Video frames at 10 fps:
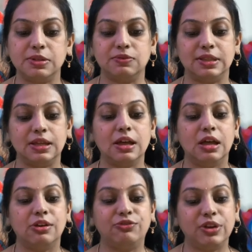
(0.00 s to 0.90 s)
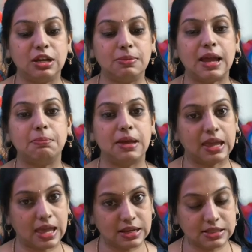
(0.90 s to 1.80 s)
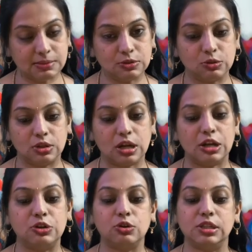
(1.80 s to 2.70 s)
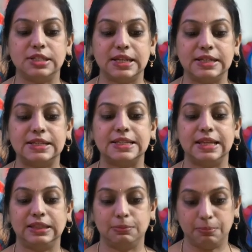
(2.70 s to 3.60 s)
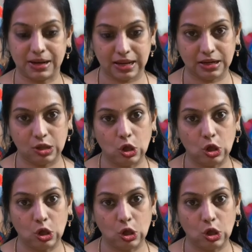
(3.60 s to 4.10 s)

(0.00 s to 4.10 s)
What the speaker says: with the feedback mechanism to the control centers like the brain.